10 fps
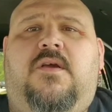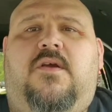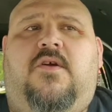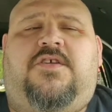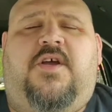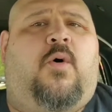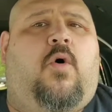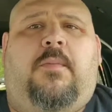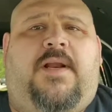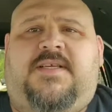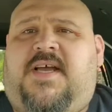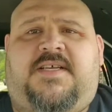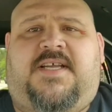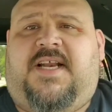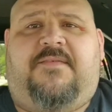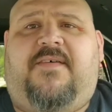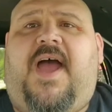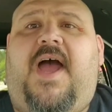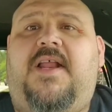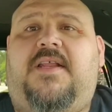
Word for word: you're still horribly, disgustingly fat.